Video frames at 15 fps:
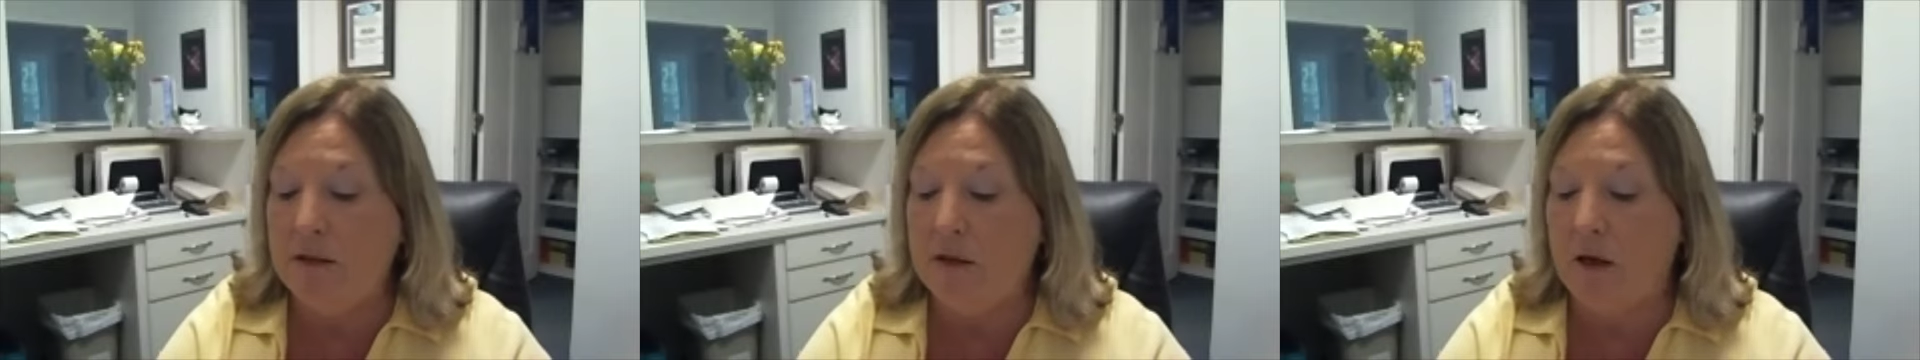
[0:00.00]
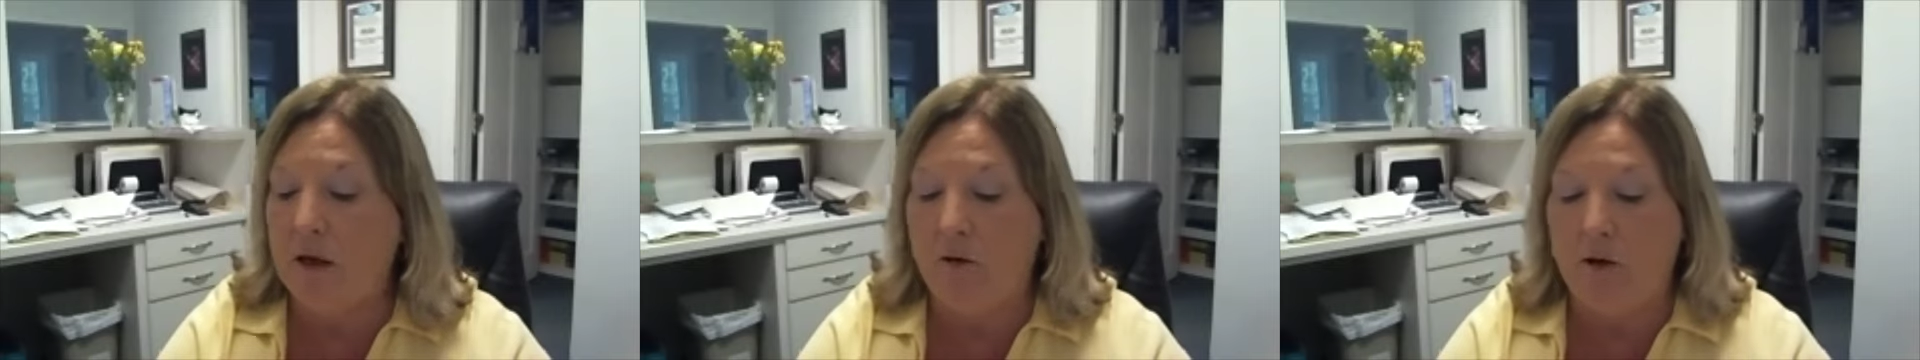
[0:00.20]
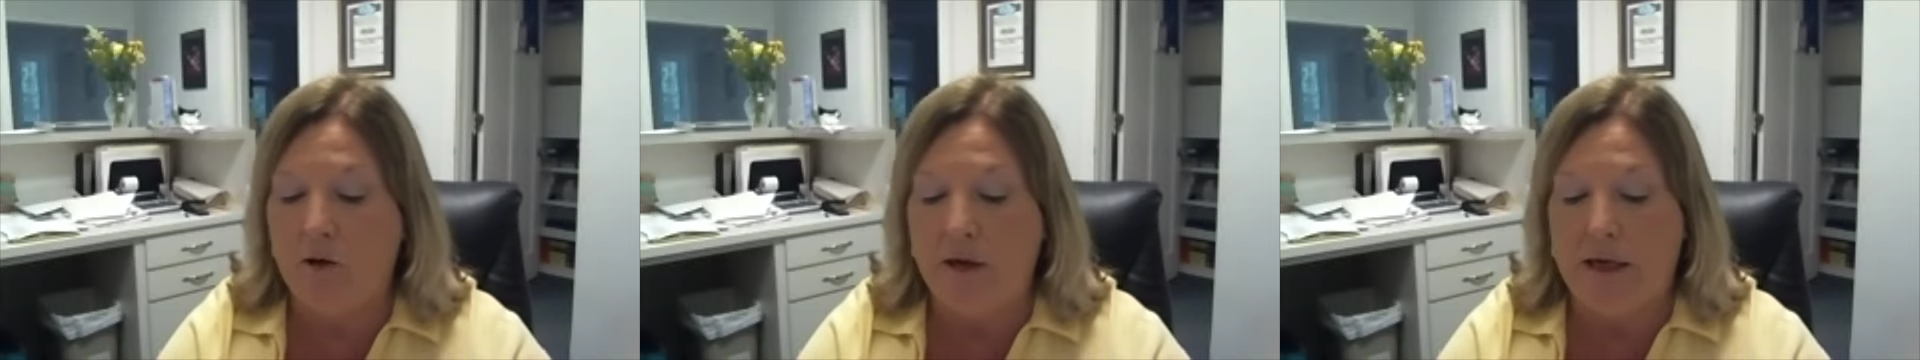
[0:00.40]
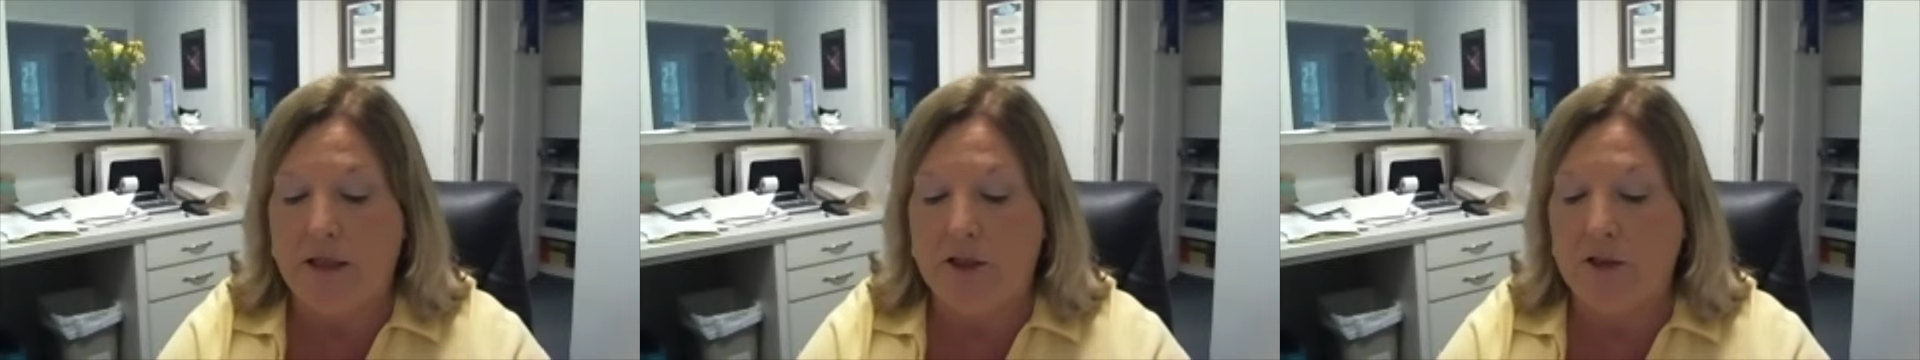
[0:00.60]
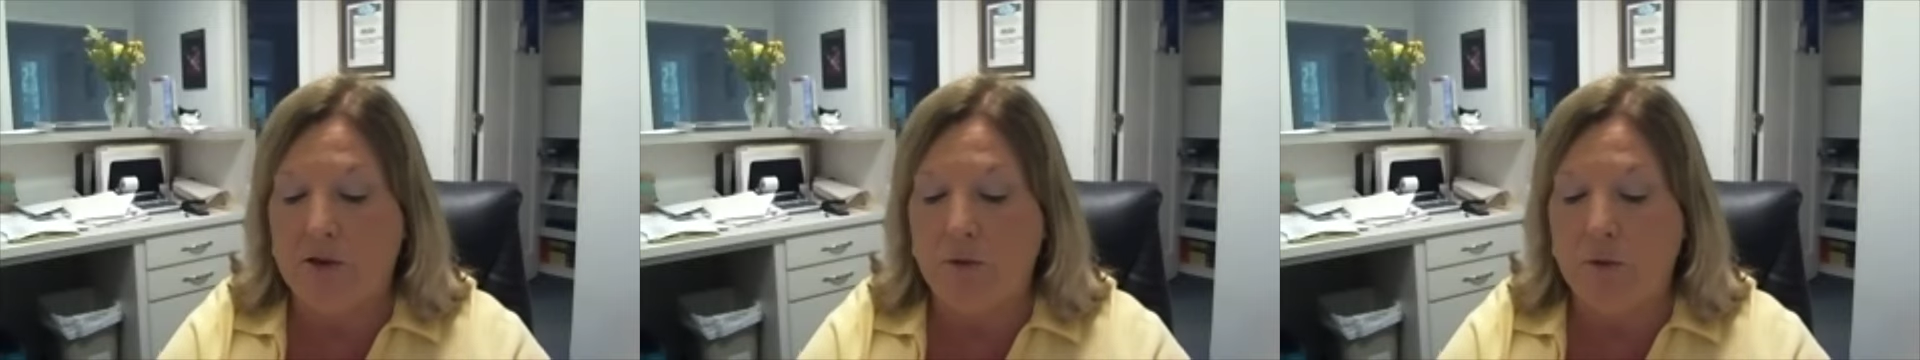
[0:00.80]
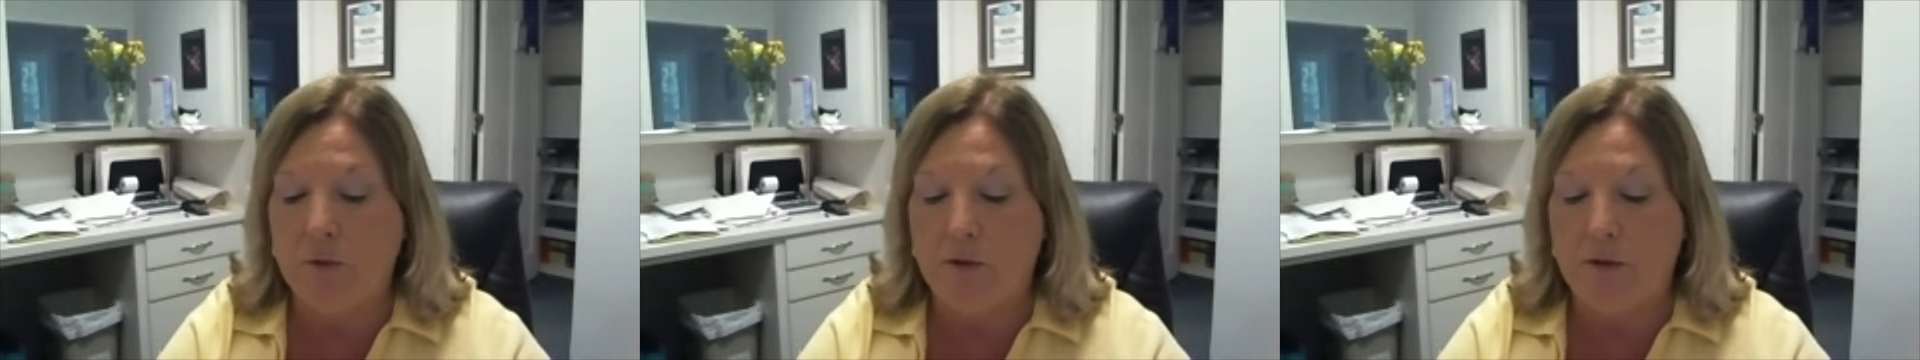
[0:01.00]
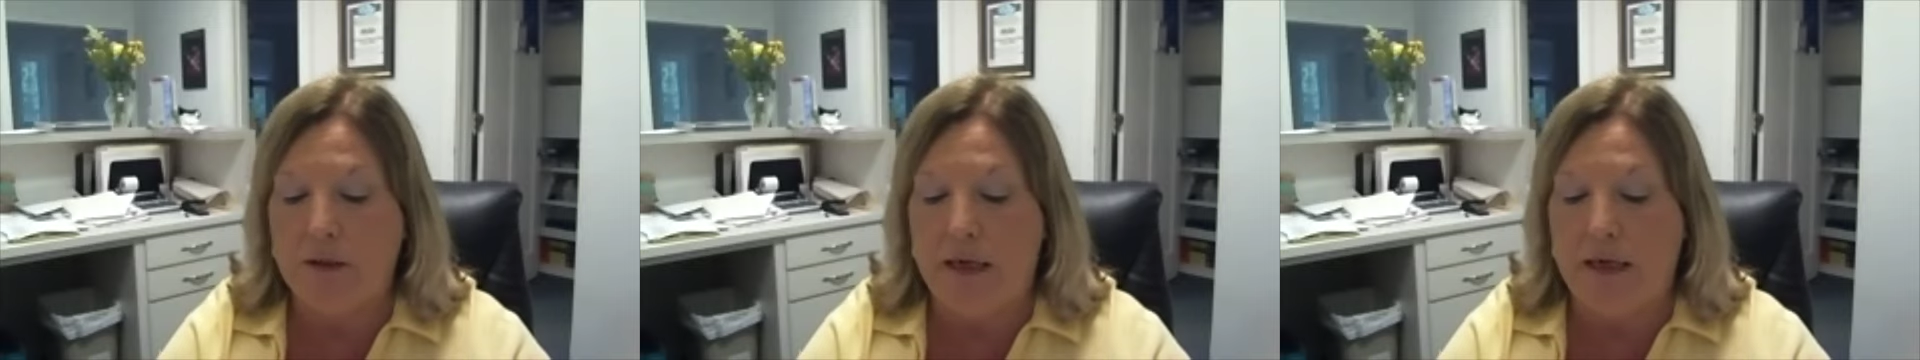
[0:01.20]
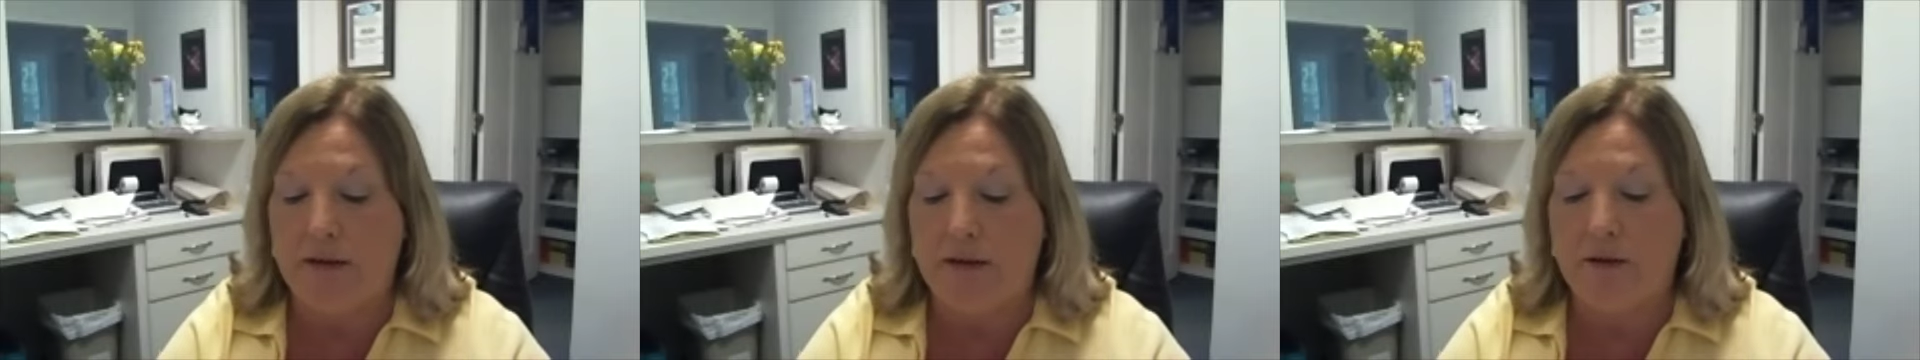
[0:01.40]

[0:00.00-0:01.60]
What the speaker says: the congregation will take